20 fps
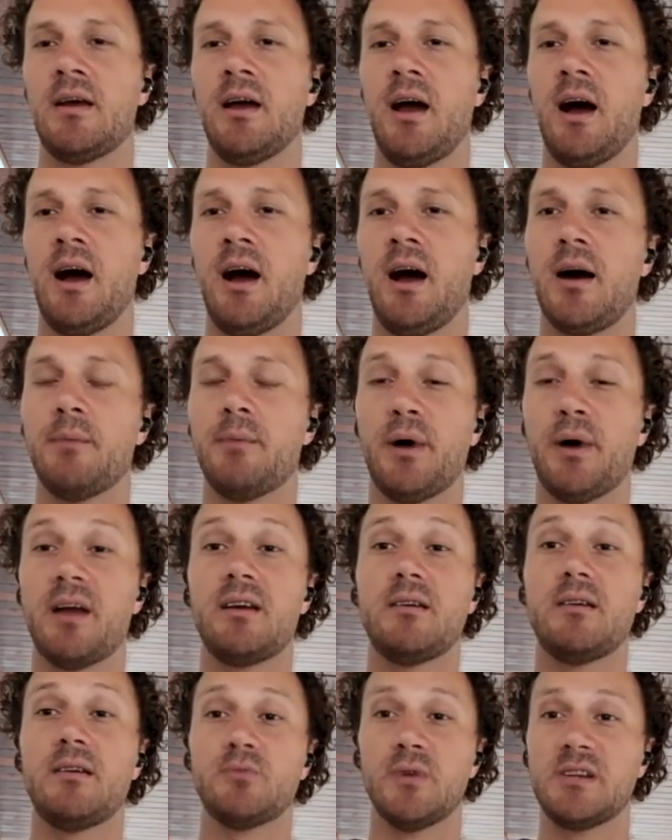But
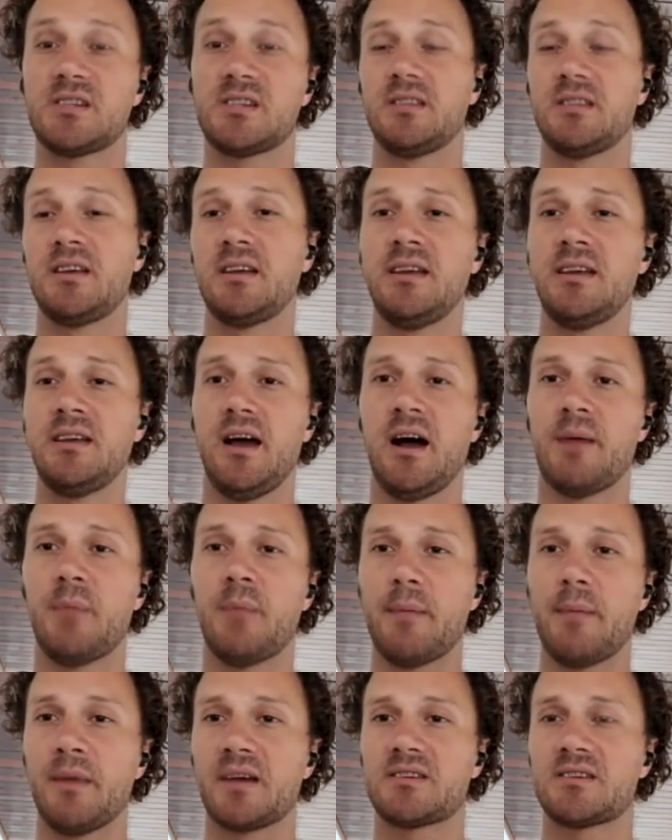recently,
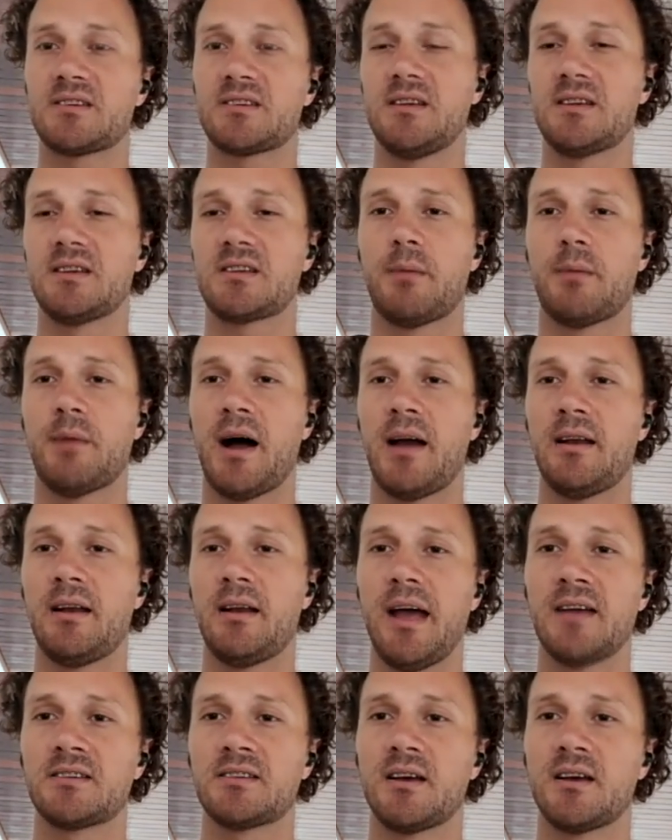MXC has come on
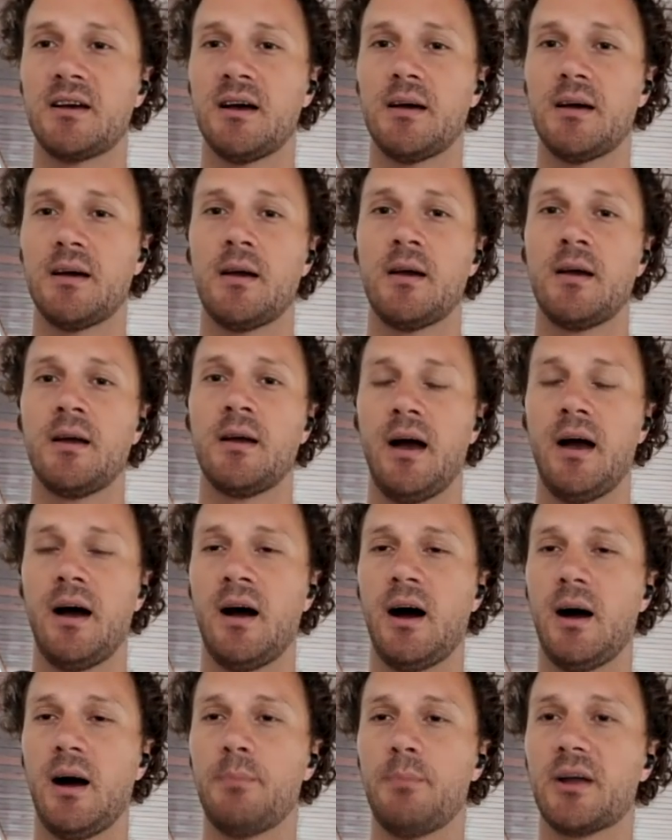as a
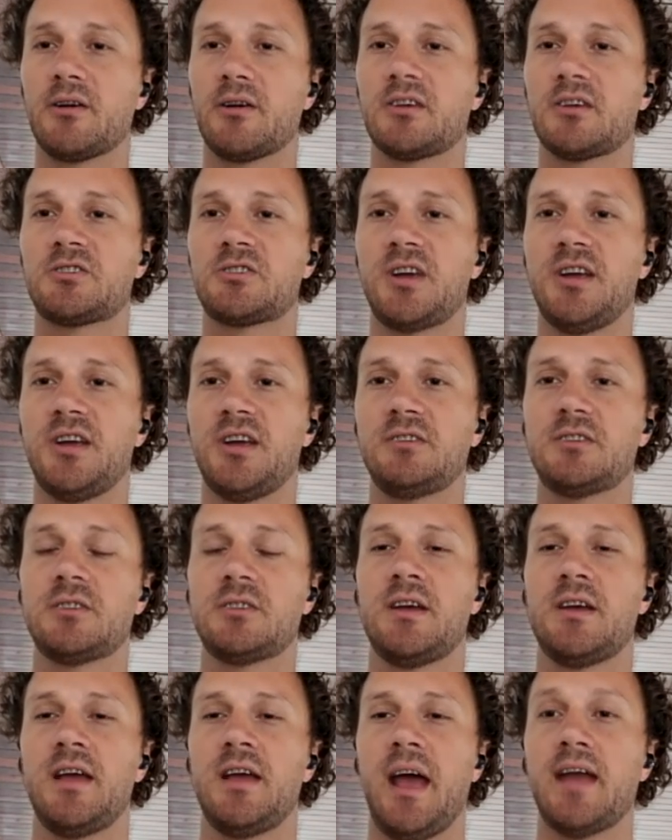bigger exchange,
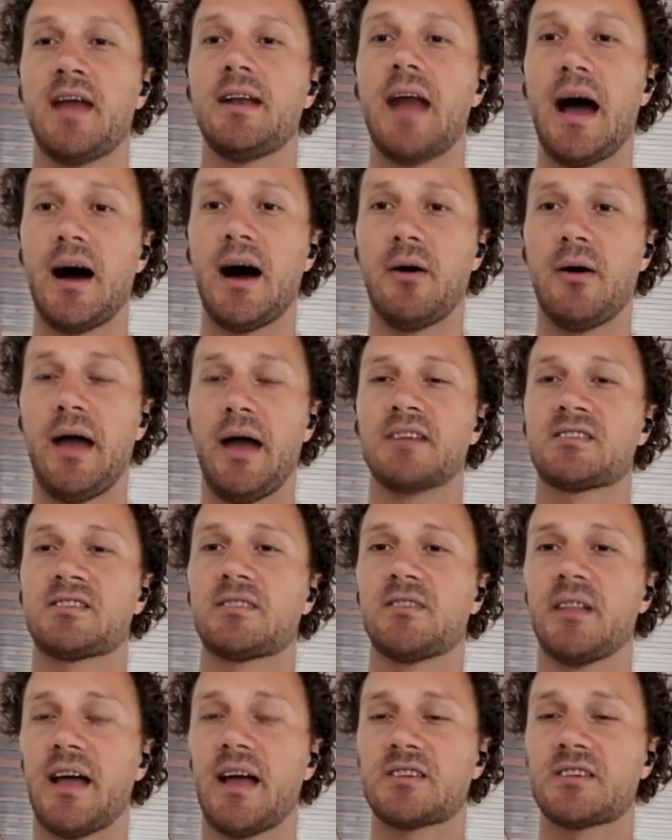and now as of
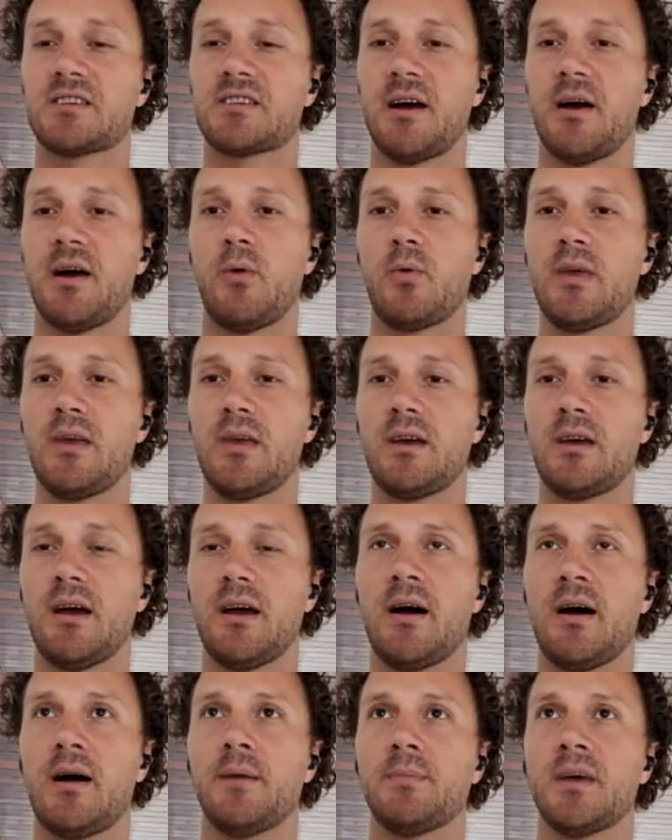the last week,
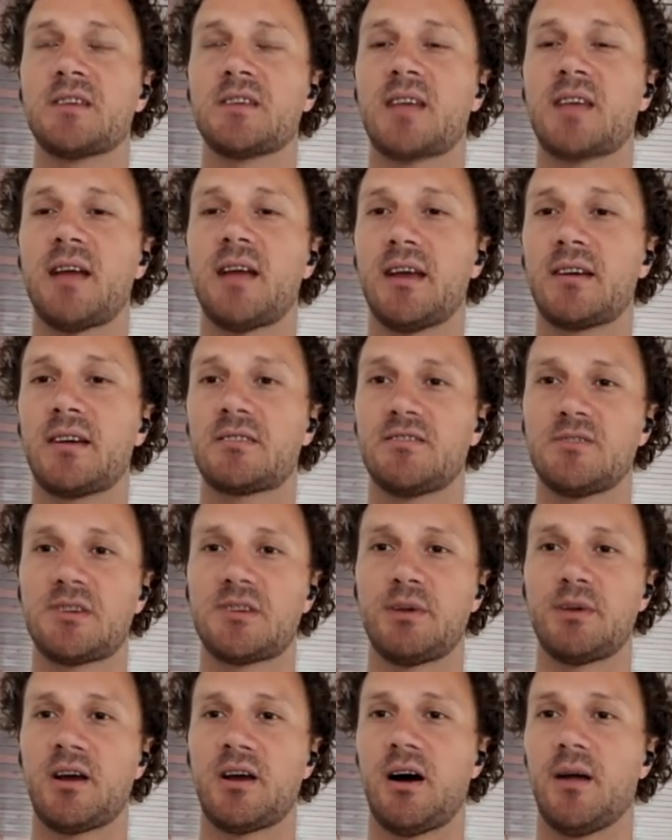Ascendix, used to
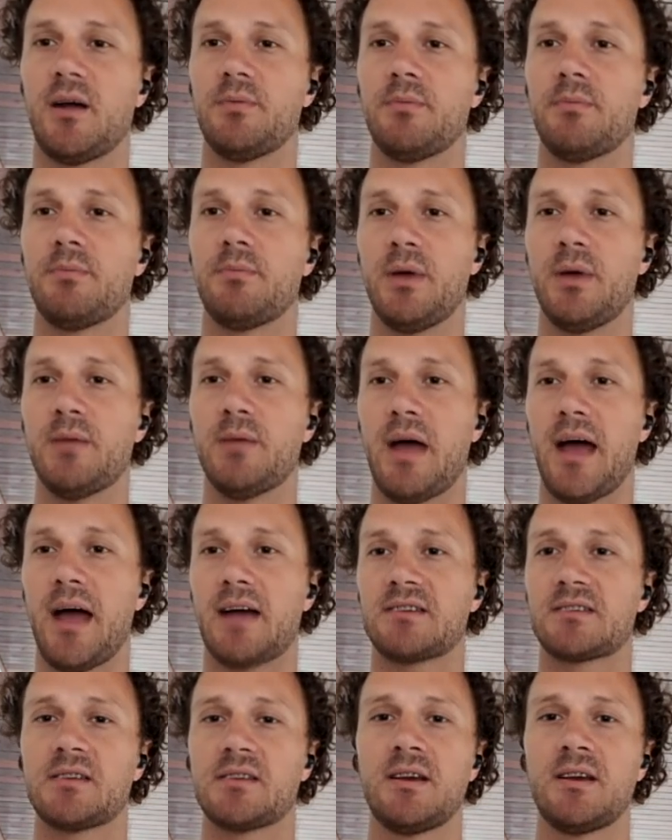be called
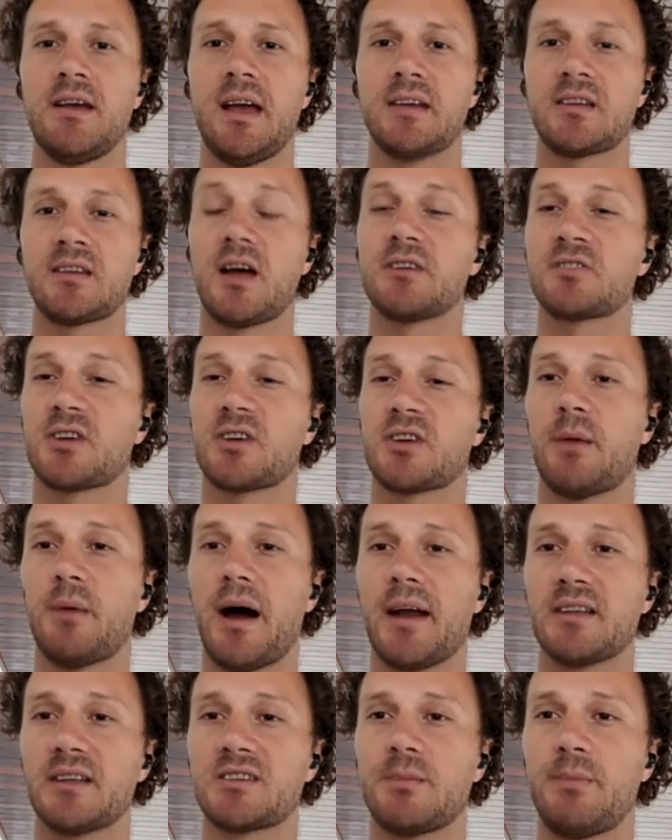BitMax, has also come
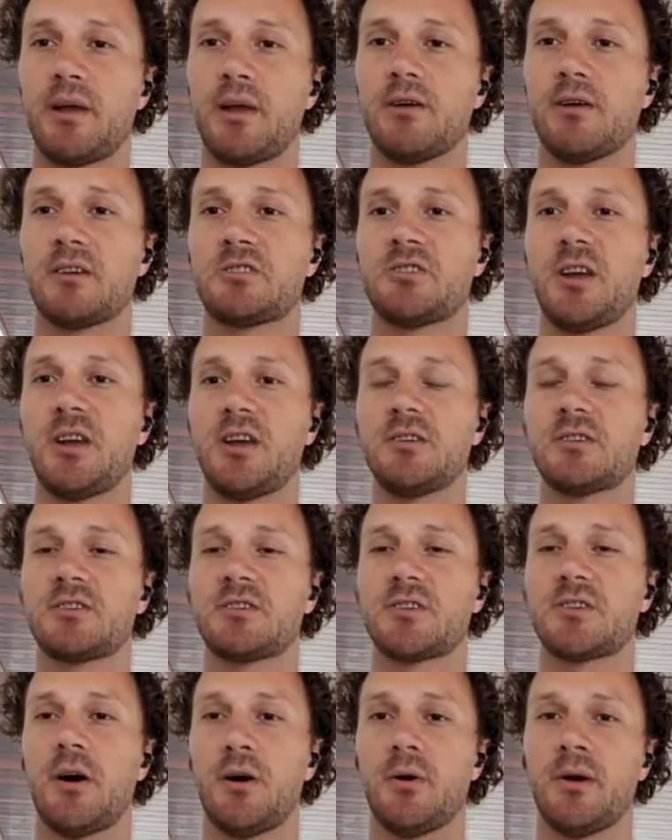on as a bigger exchange.
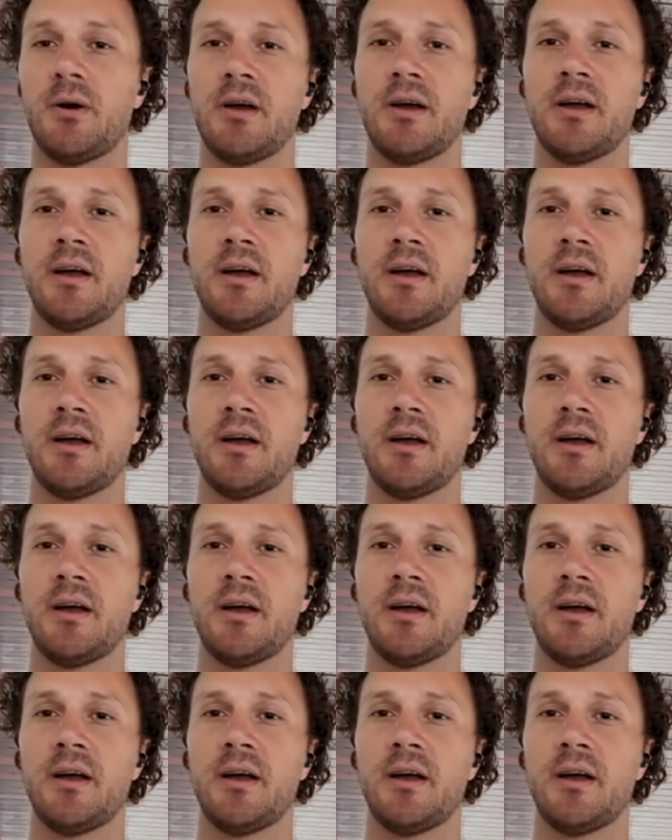So